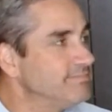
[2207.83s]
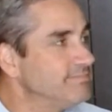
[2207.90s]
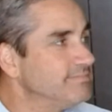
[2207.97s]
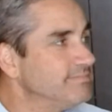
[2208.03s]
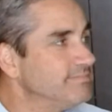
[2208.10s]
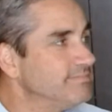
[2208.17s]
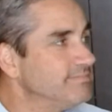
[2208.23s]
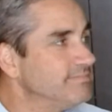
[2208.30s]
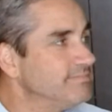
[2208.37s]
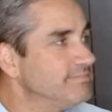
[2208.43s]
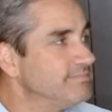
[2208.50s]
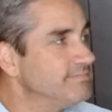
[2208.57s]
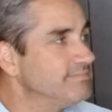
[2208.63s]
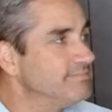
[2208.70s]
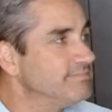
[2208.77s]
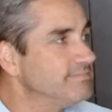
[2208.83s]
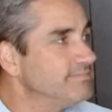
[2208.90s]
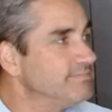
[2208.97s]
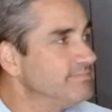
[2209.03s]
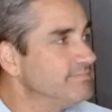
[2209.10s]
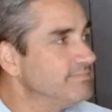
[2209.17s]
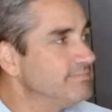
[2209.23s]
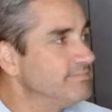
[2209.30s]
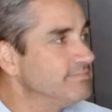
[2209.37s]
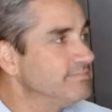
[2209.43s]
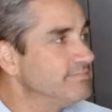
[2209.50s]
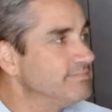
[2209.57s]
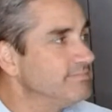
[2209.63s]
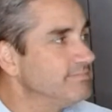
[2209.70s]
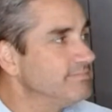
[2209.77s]

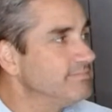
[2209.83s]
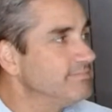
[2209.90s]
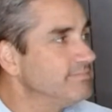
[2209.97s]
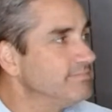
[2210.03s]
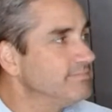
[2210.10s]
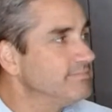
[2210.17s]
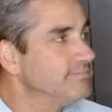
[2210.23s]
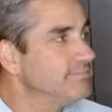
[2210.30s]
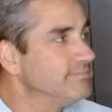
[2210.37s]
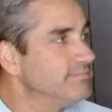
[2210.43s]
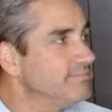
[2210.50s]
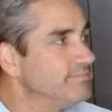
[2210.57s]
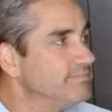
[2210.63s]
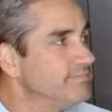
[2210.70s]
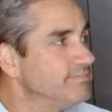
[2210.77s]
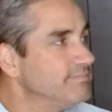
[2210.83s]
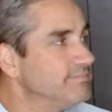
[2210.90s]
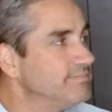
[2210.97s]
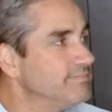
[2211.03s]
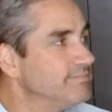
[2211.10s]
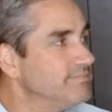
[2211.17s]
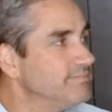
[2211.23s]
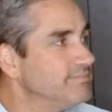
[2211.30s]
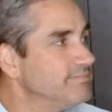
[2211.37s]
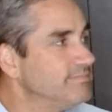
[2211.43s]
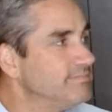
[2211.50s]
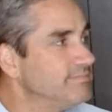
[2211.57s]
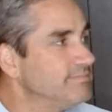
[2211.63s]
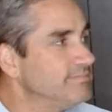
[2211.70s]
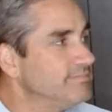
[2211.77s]

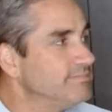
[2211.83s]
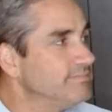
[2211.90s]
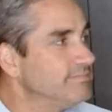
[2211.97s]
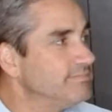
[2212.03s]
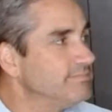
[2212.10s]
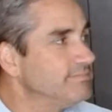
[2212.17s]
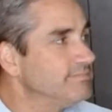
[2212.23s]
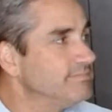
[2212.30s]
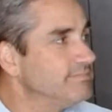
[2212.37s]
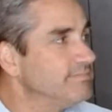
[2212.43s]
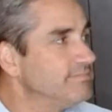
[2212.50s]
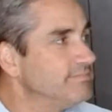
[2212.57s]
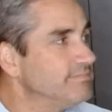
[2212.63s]
[no speech]